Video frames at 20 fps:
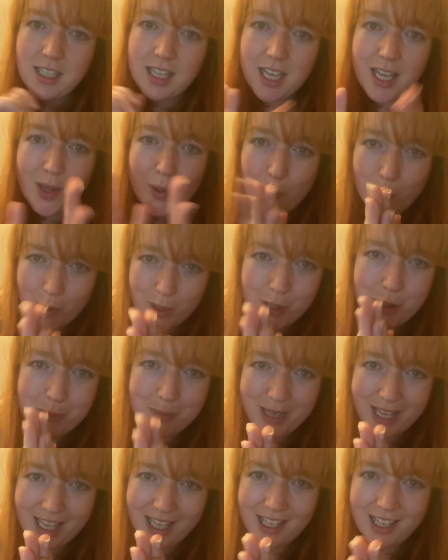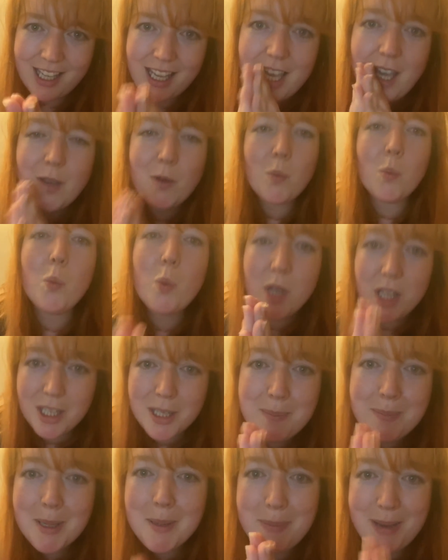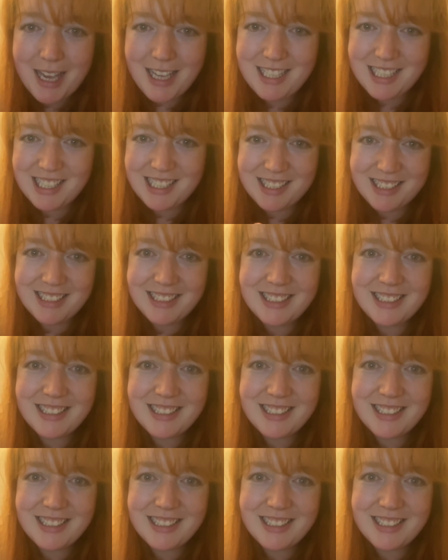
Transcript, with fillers: It will be. It will be better.